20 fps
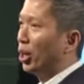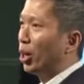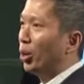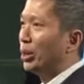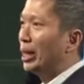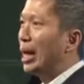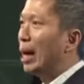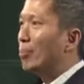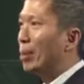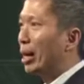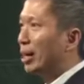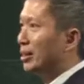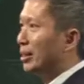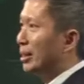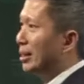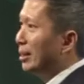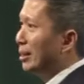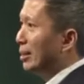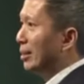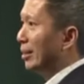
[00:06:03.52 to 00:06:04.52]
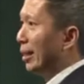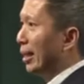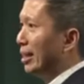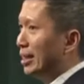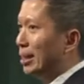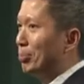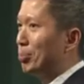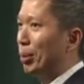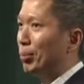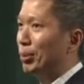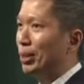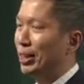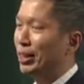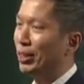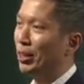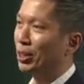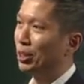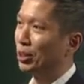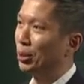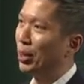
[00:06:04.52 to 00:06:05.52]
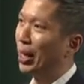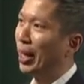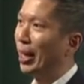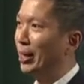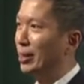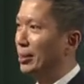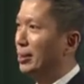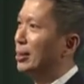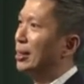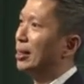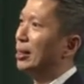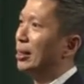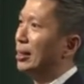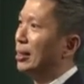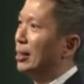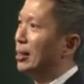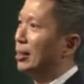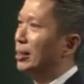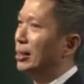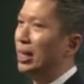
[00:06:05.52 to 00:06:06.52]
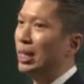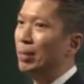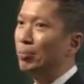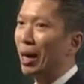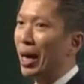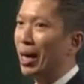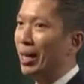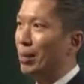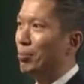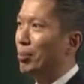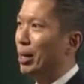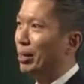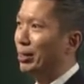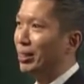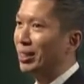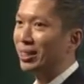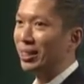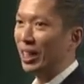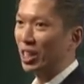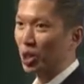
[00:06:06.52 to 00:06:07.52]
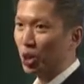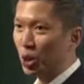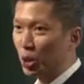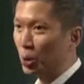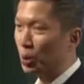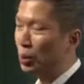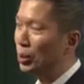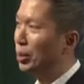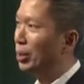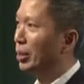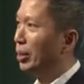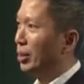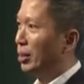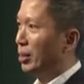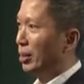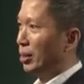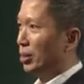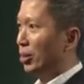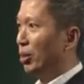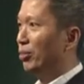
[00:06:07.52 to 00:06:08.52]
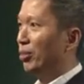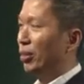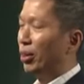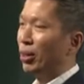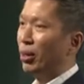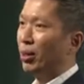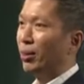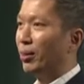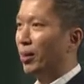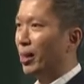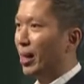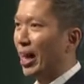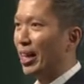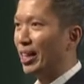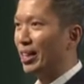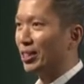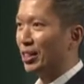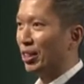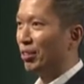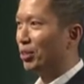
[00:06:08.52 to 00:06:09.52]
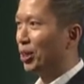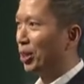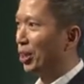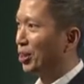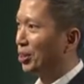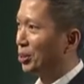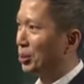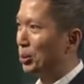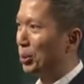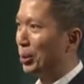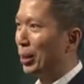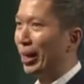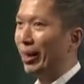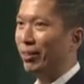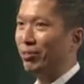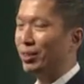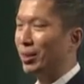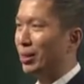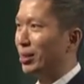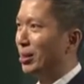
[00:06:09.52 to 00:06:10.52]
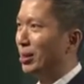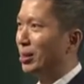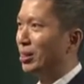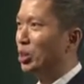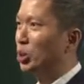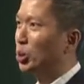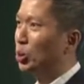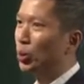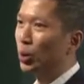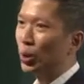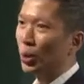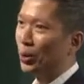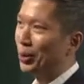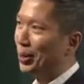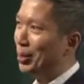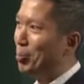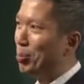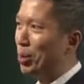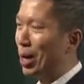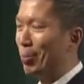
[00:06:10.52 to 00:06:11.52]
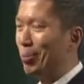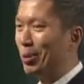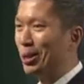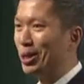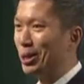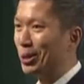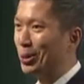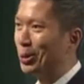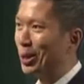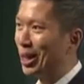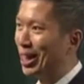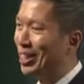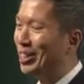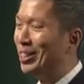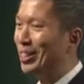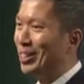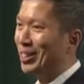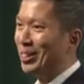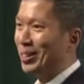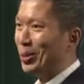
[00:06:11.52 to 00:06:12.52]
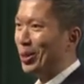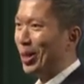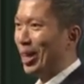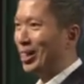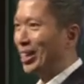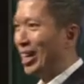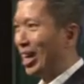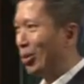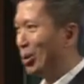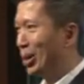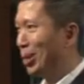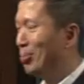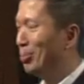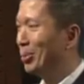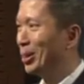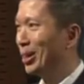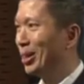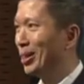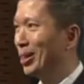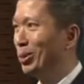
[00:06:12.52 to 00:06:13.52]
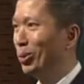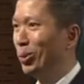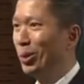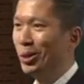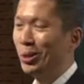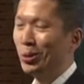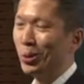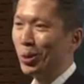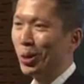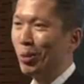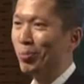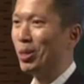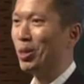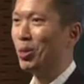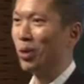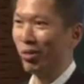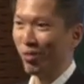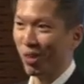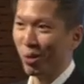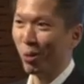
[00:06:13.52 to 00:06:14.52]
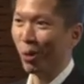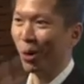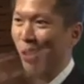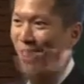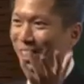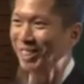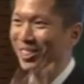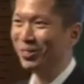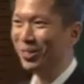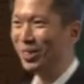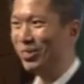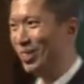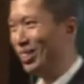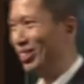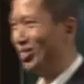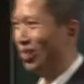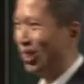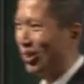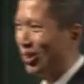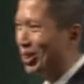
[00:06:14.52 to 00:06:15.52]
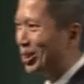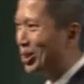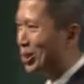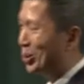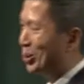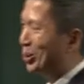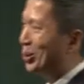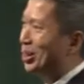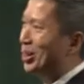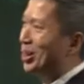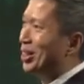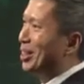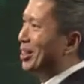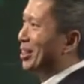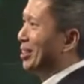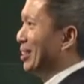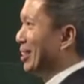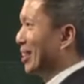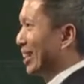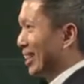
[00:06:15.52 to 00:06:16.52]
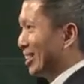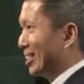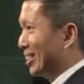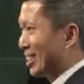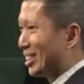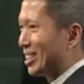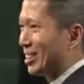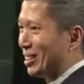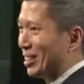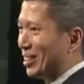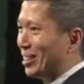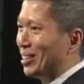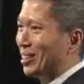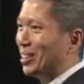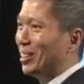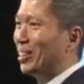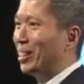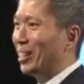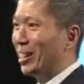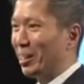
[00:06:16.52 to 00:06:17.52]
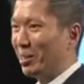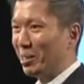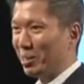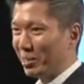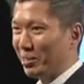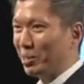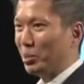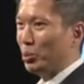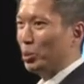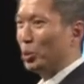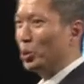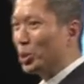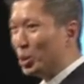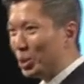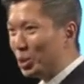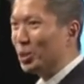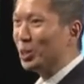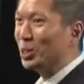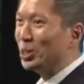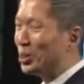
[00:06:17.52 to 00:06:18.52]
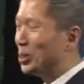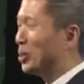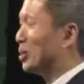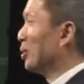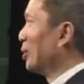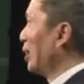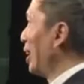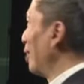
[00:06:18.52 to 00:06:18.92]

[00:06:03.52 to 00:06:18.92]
not only MRT, SC Property also has nearby amenities like school. So for clients of yours who have a school-going primary school kid, you can tell him no need to go and be traffic warden with his private school. He can just use you to